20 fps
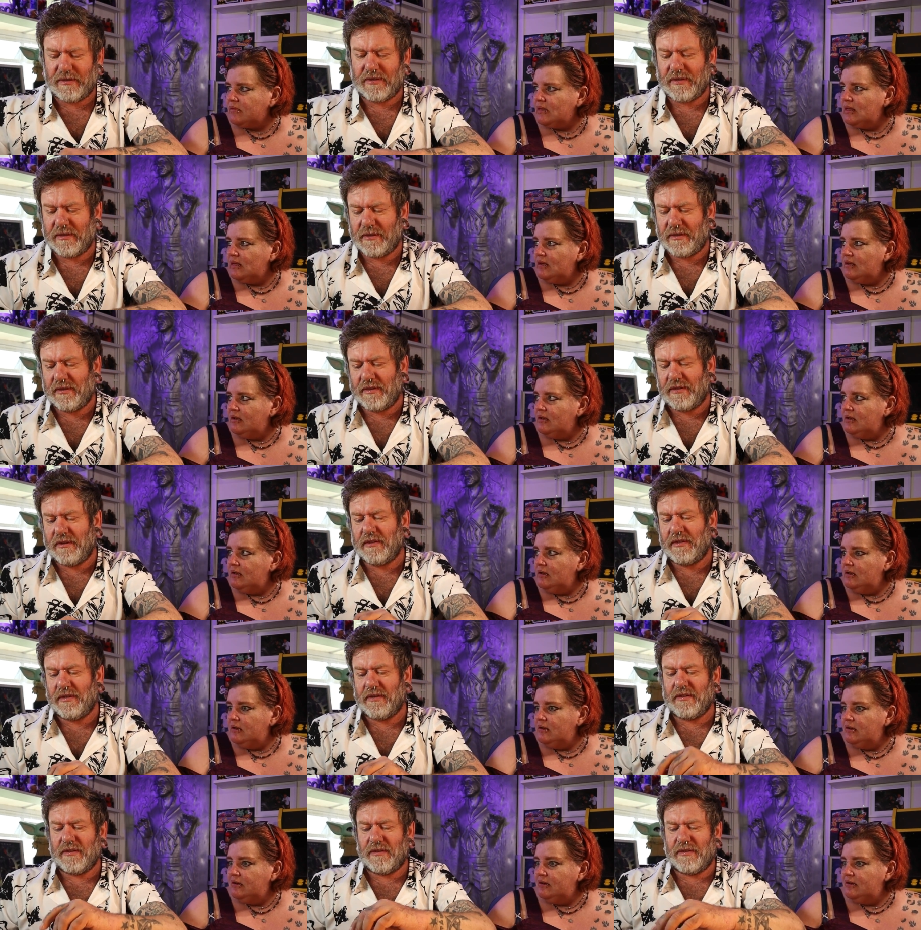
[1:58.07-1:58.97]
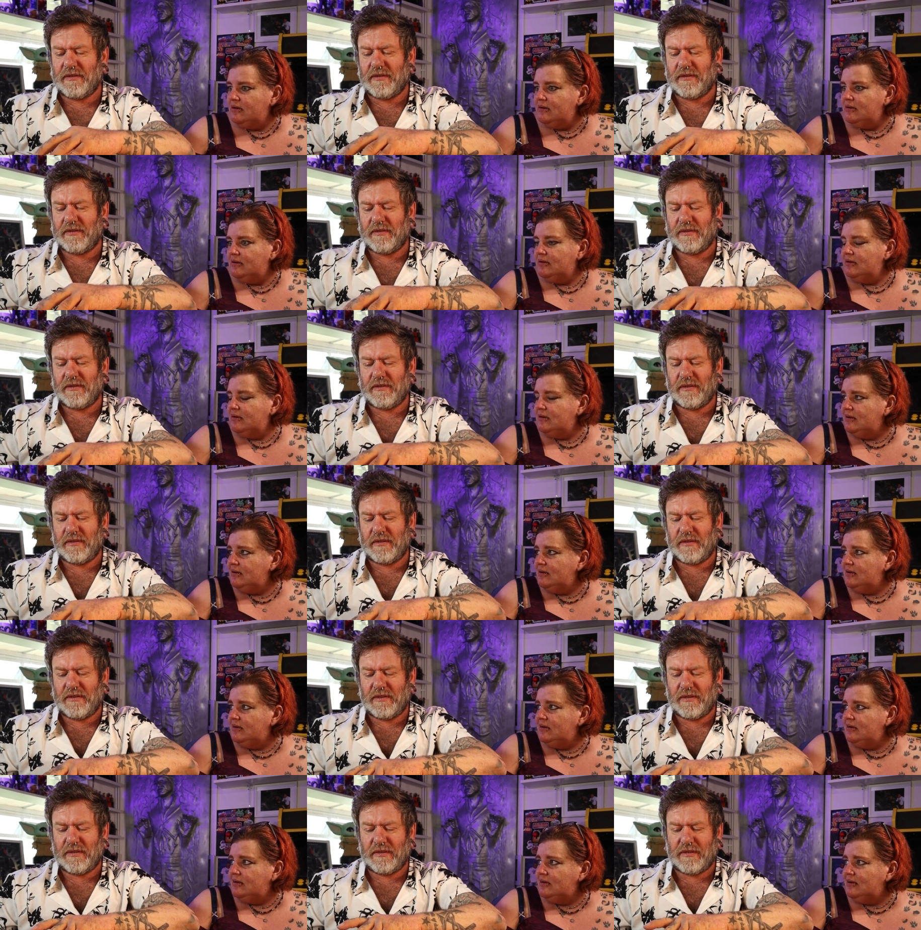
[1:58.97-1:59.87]

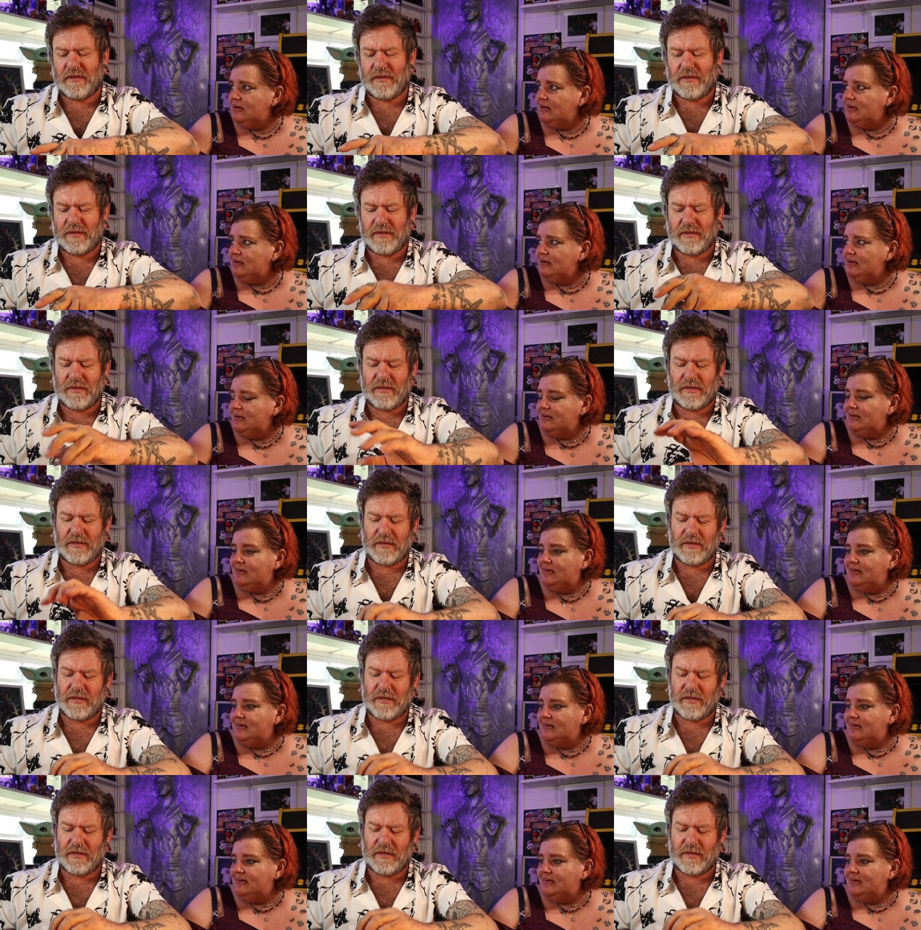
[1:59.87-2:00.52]
Nobody speaks.